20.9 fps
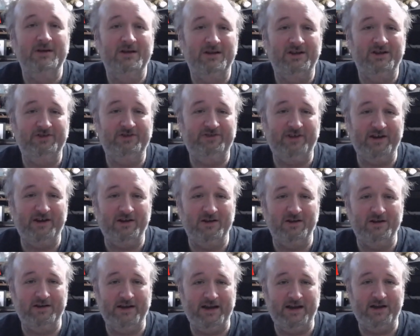Let's take a
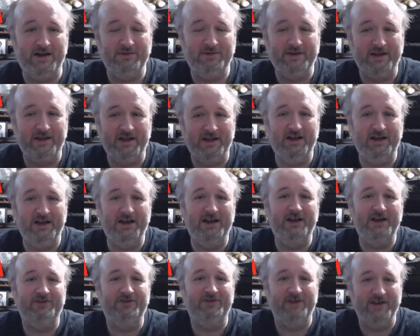look now.
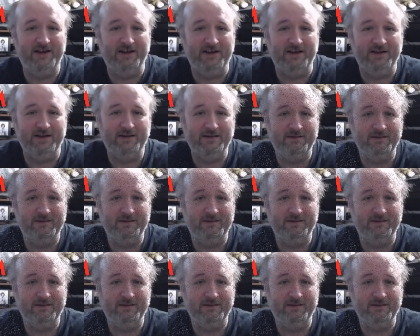Let's hit it.